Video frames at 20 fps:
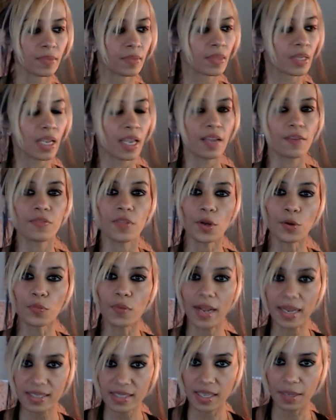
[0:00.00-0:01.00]
if they're
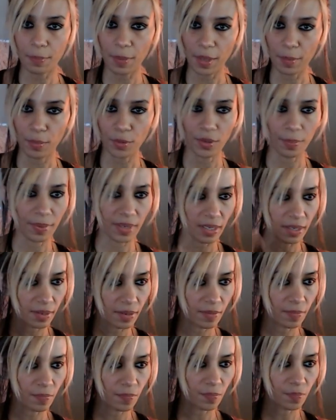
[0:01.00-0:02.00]
raising people to be
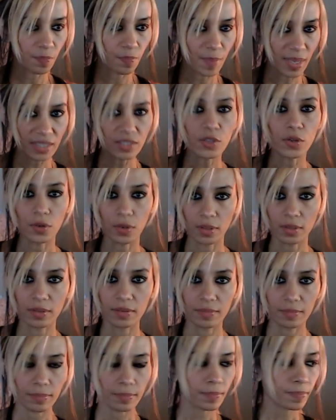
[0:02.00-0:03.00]
mental
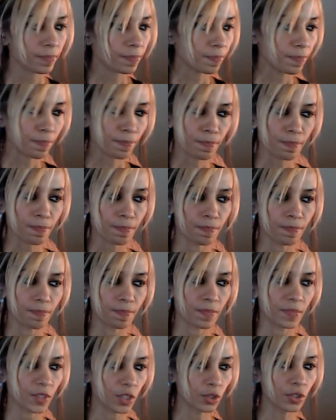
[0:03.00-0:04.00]

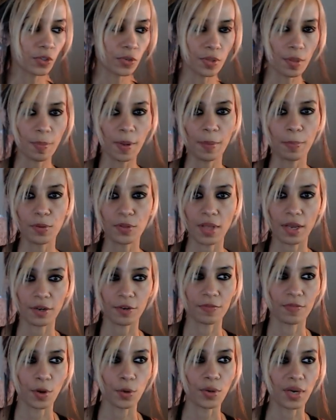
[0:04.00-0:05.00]
those are the people that are
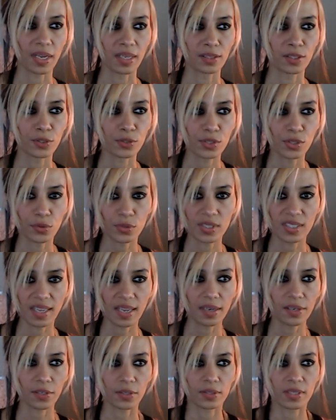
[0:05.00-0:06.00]
voting. There's no
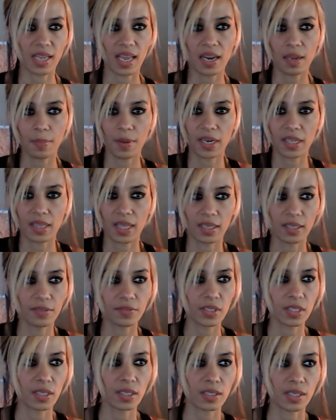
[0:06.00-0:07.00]
standards. Anybody that lives
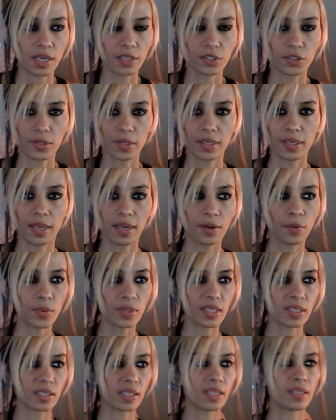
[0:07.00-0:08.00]
in this country, anyone
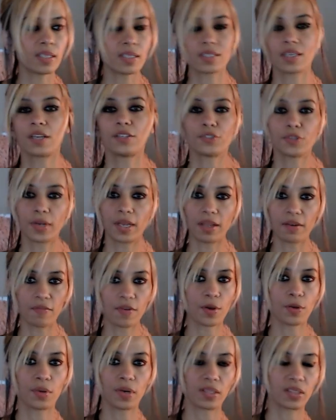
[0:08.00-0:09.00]
that's in this country can
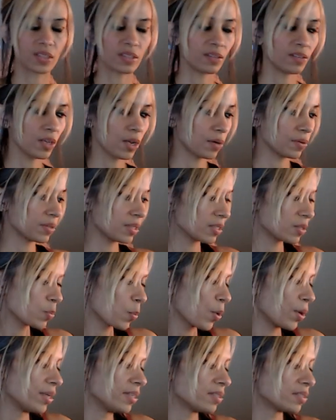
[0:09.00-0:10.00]
vote, you know, at this
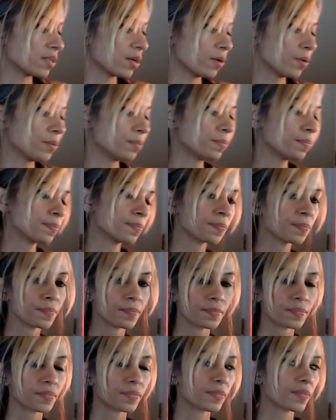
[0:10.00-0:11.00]
point. So
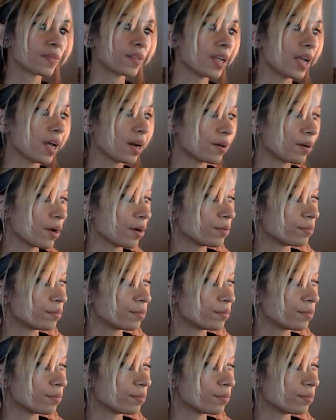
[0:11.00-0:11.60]
I don't know.